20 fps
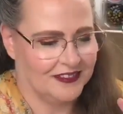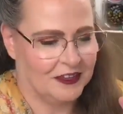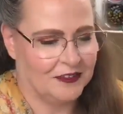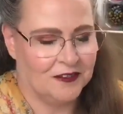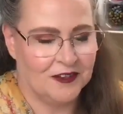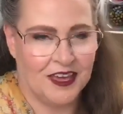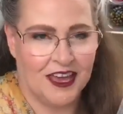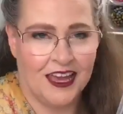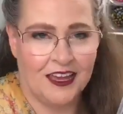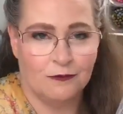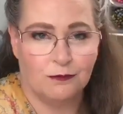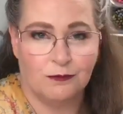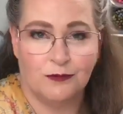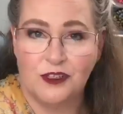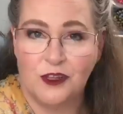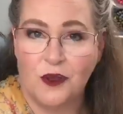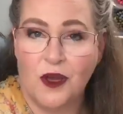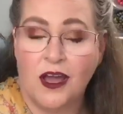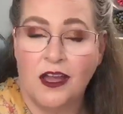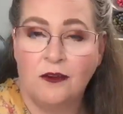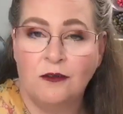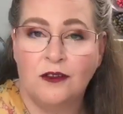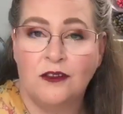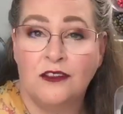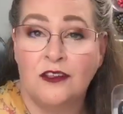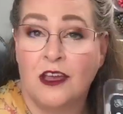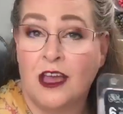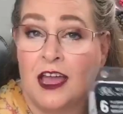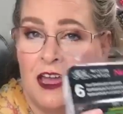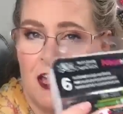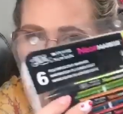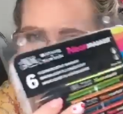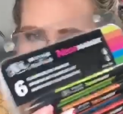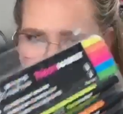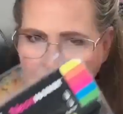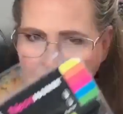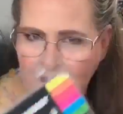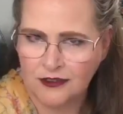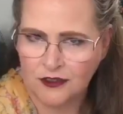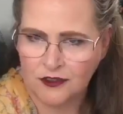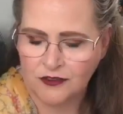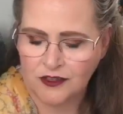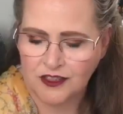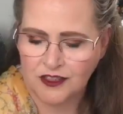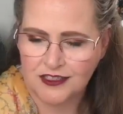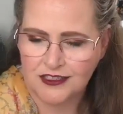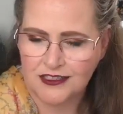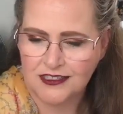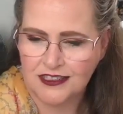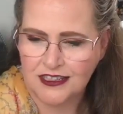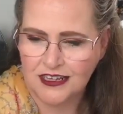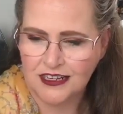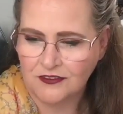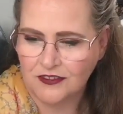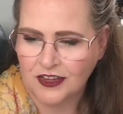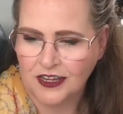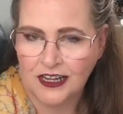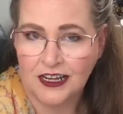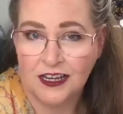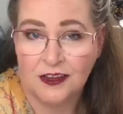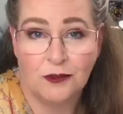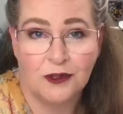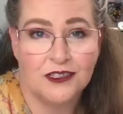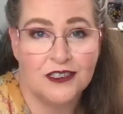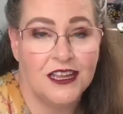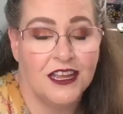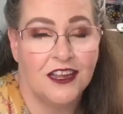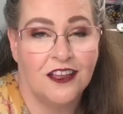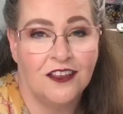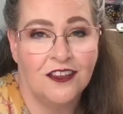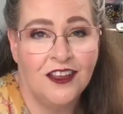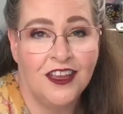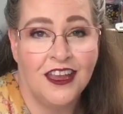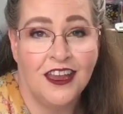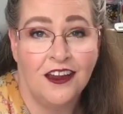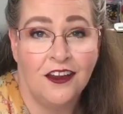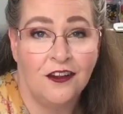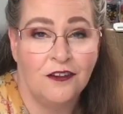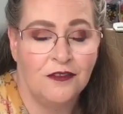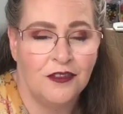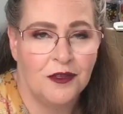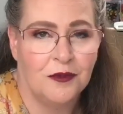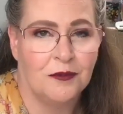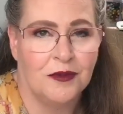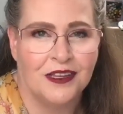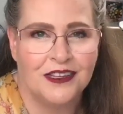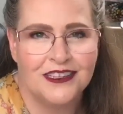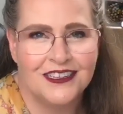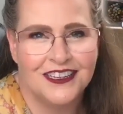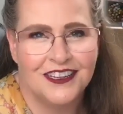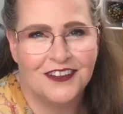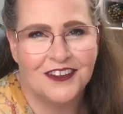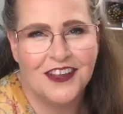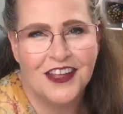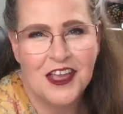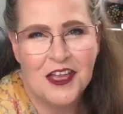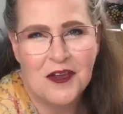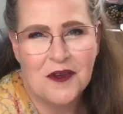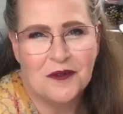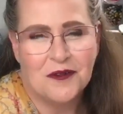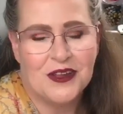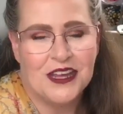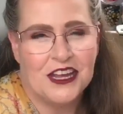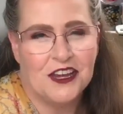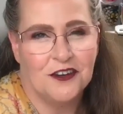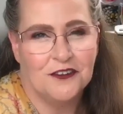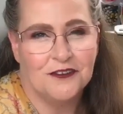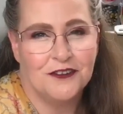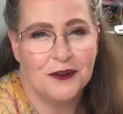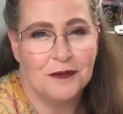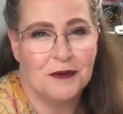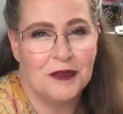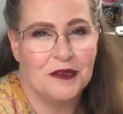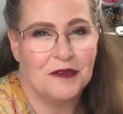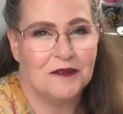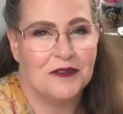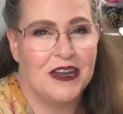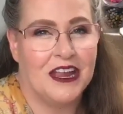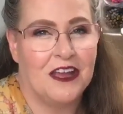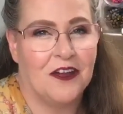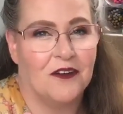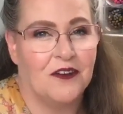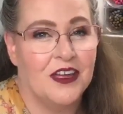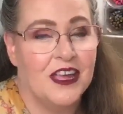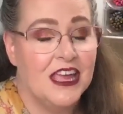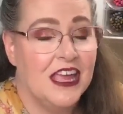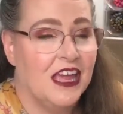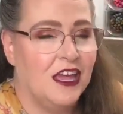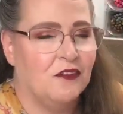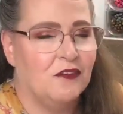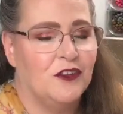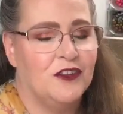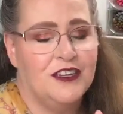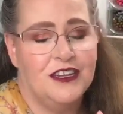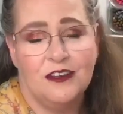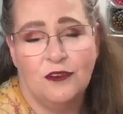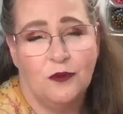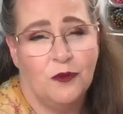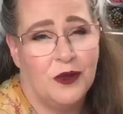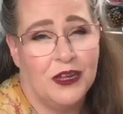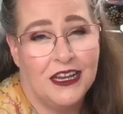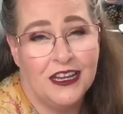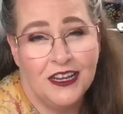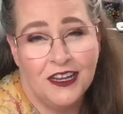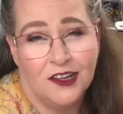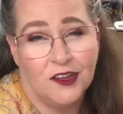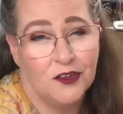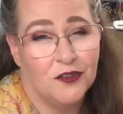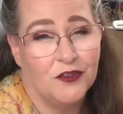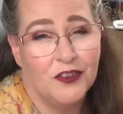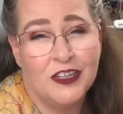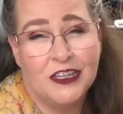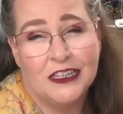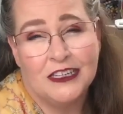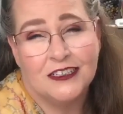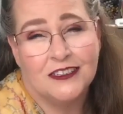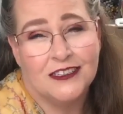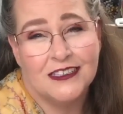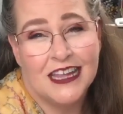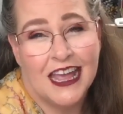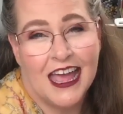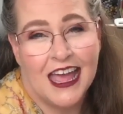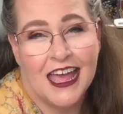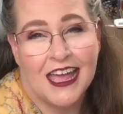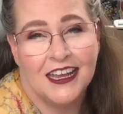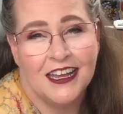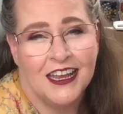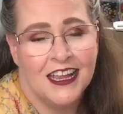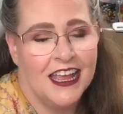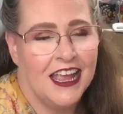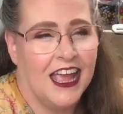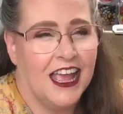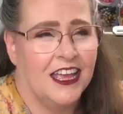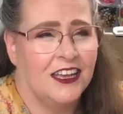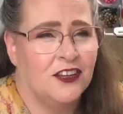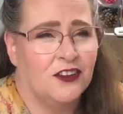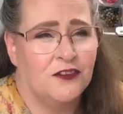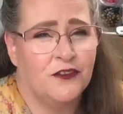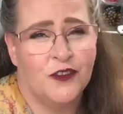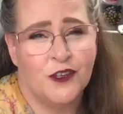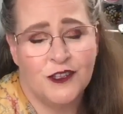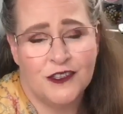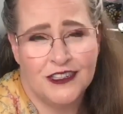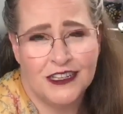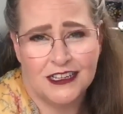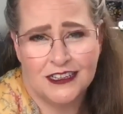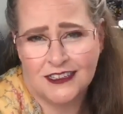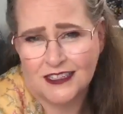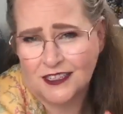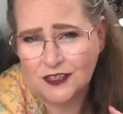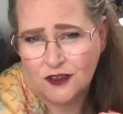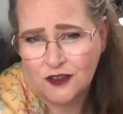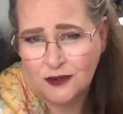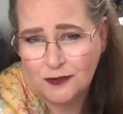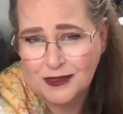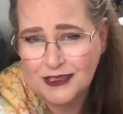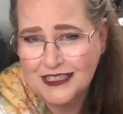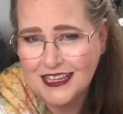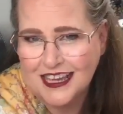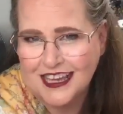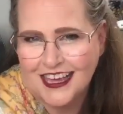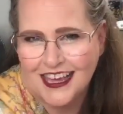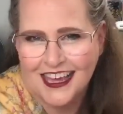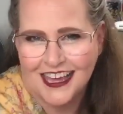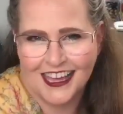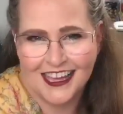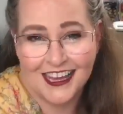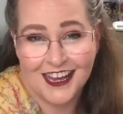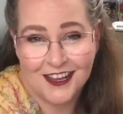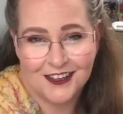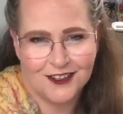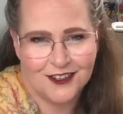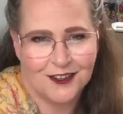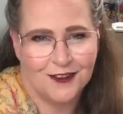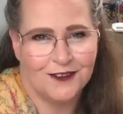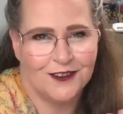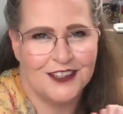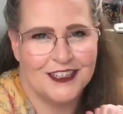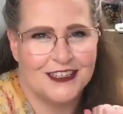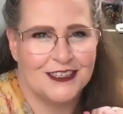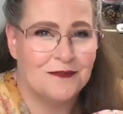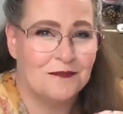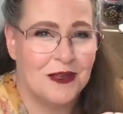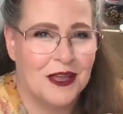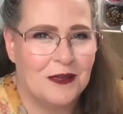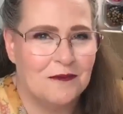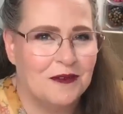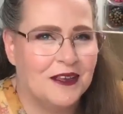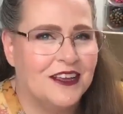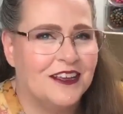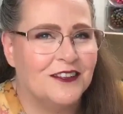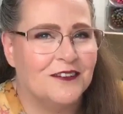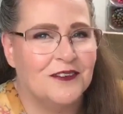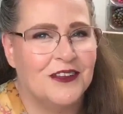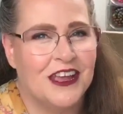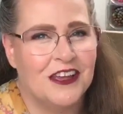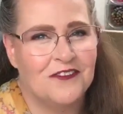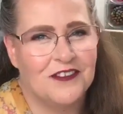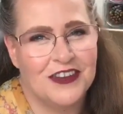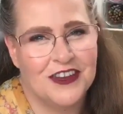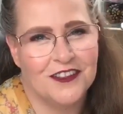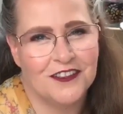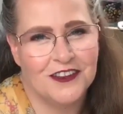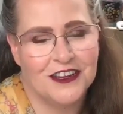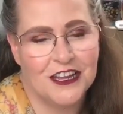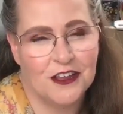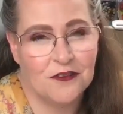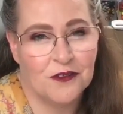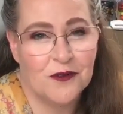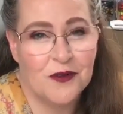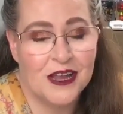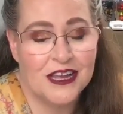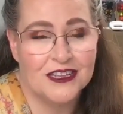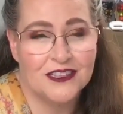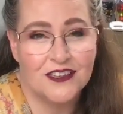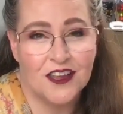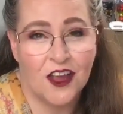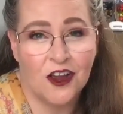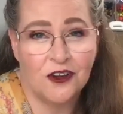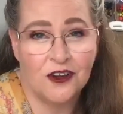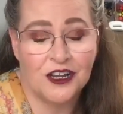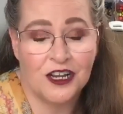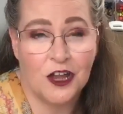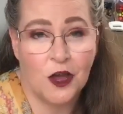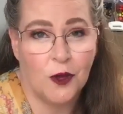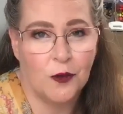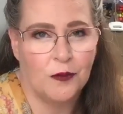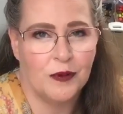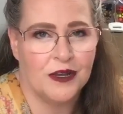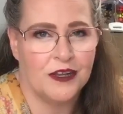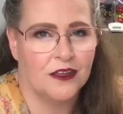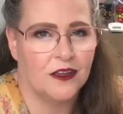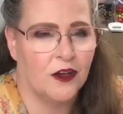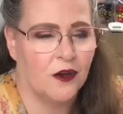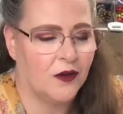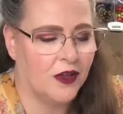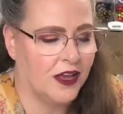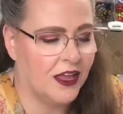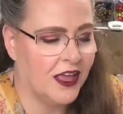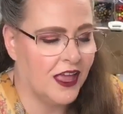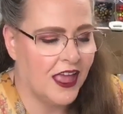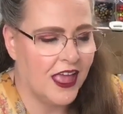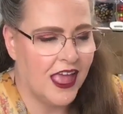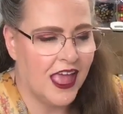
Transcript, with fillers: to. Okay, so I will hand these over to Steve and he will take good care of them until we hear from you. Now, if you didn't win and you're feeling sad and your full set syndrome is kicking in, don't dismay because we have another giveaway. It's already open and going going.